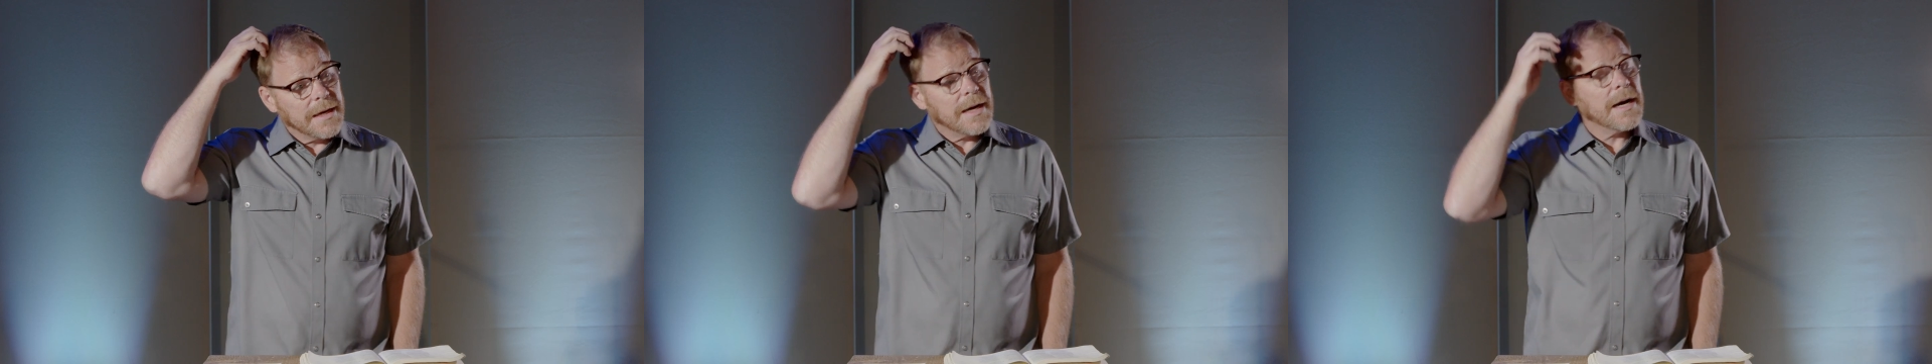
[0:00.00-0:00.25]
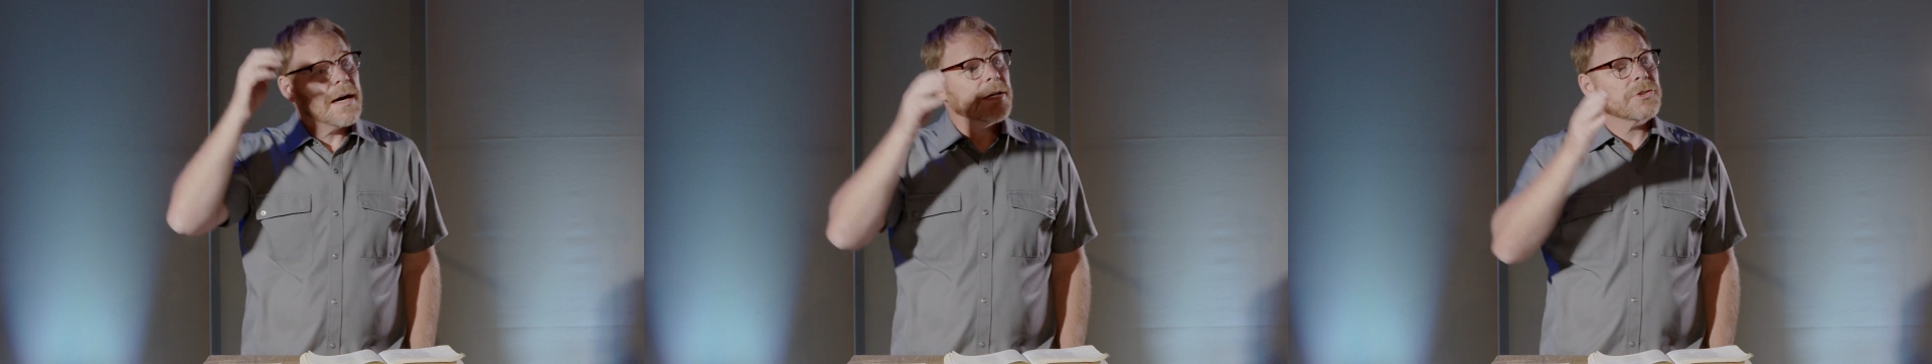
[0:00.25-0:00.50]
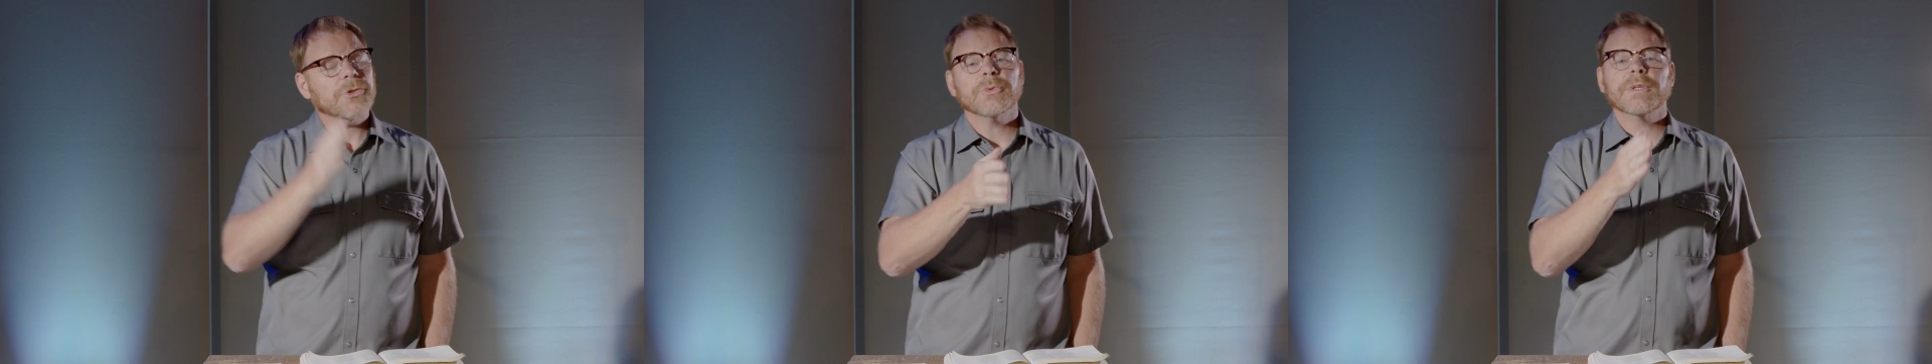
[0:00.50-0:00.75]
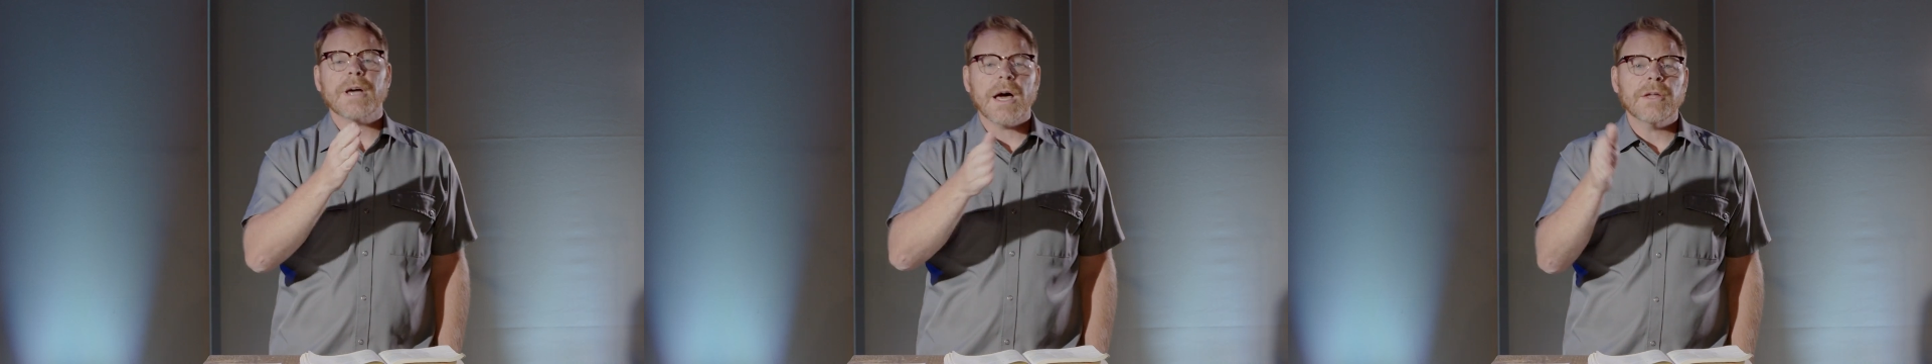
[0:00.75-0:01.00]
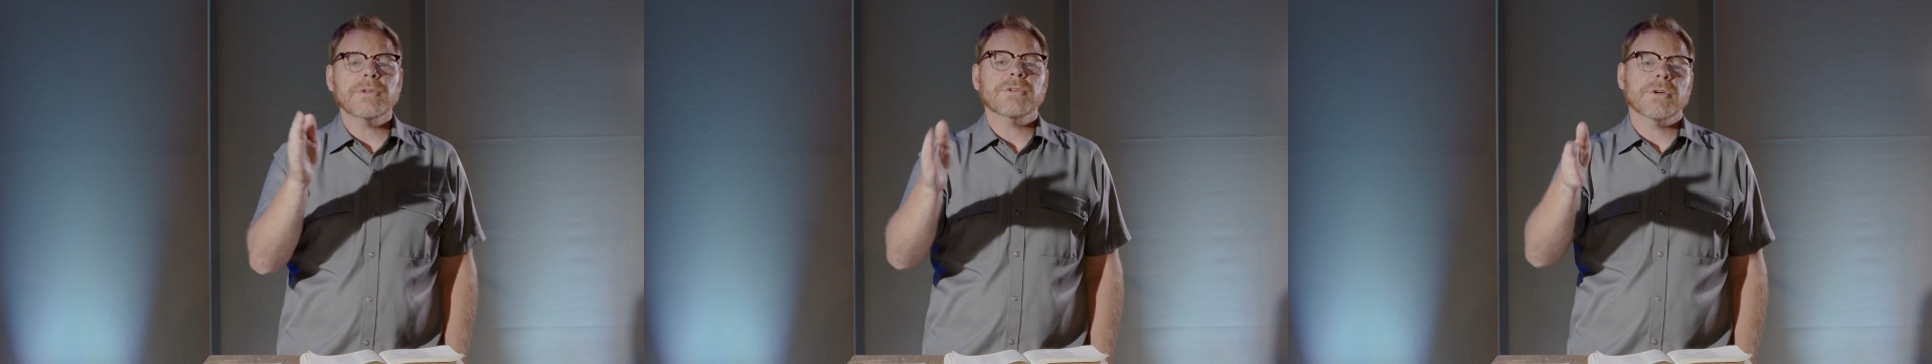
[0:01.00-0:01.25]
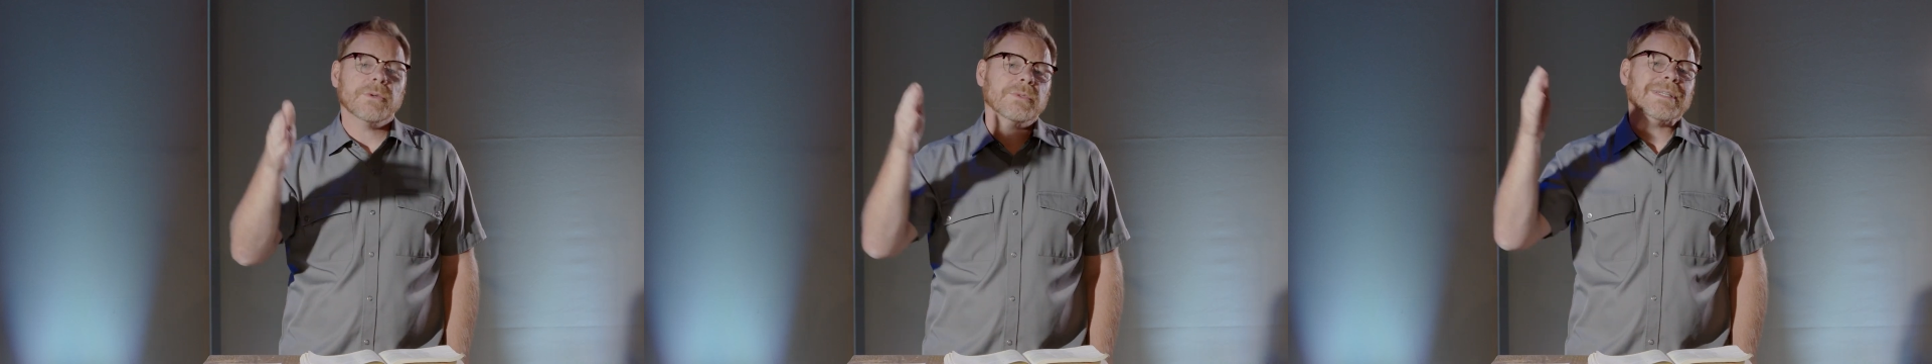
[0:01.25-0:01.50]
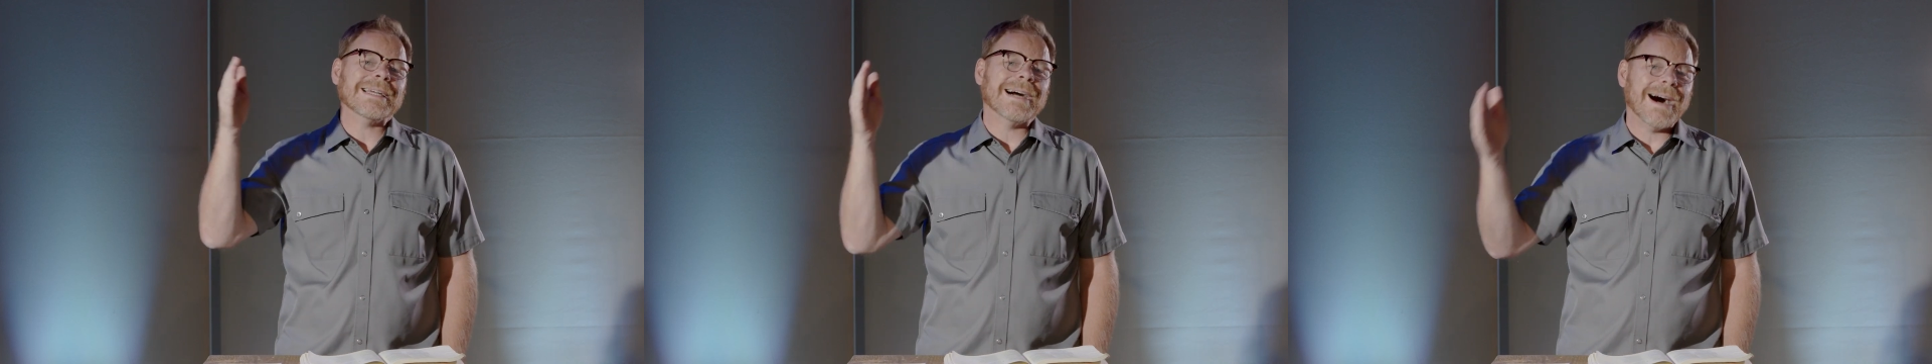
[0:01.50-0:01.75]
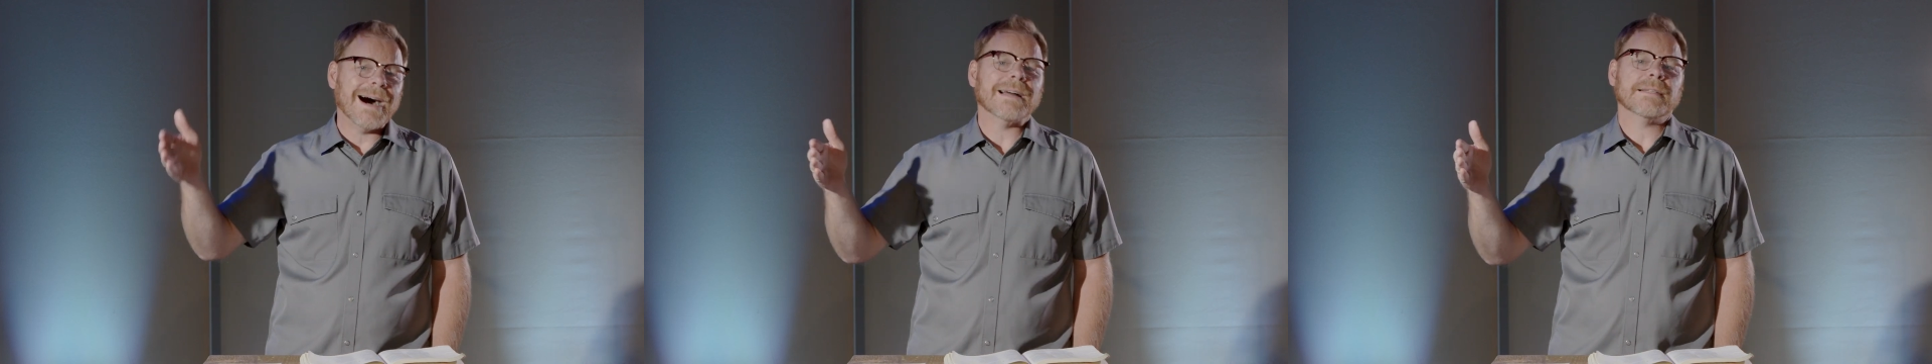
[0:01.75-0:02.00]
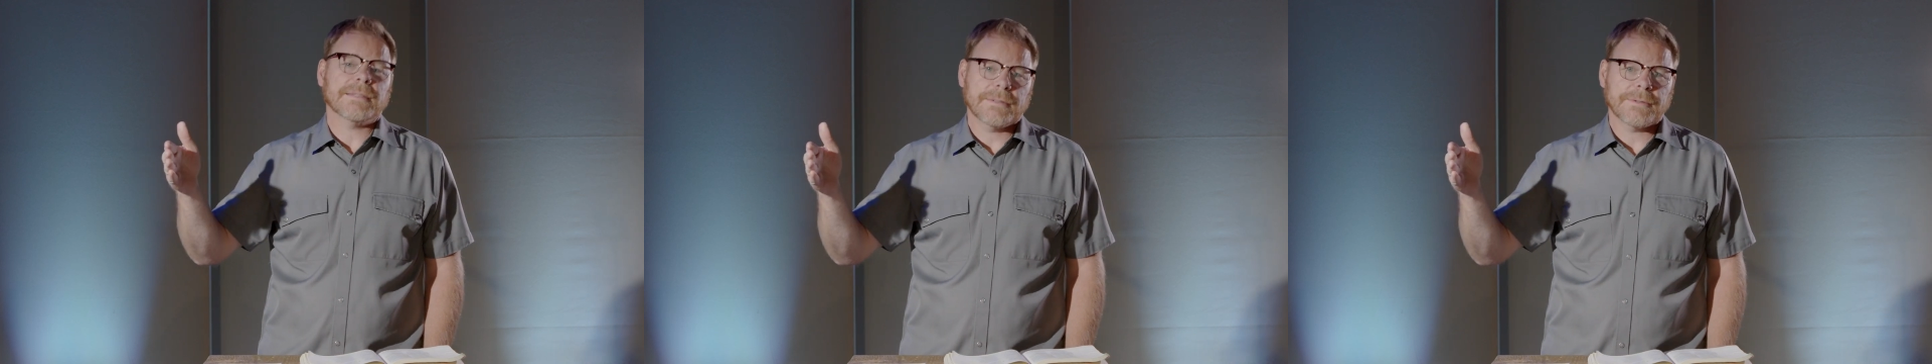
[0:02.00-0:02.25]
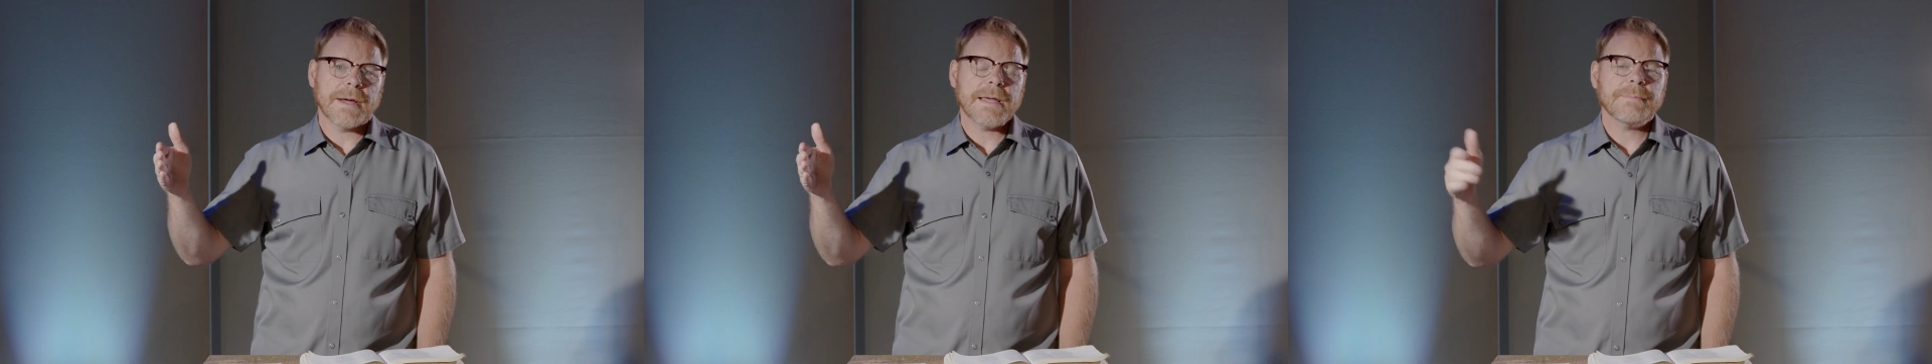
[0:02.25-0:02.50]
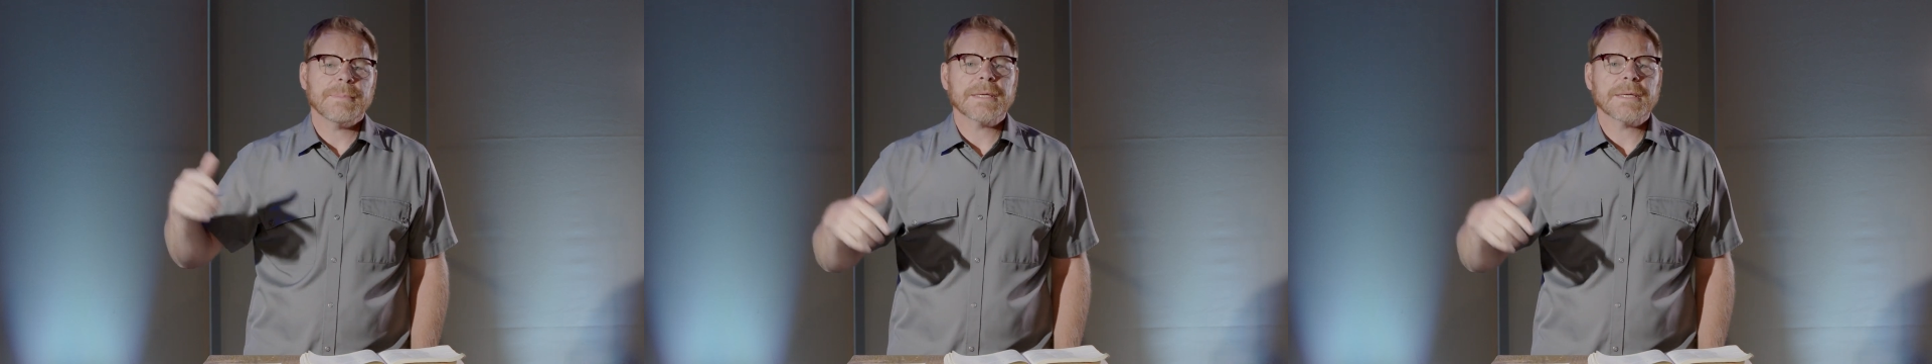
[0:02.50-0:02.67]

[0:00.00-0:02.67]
to an unknown god, right?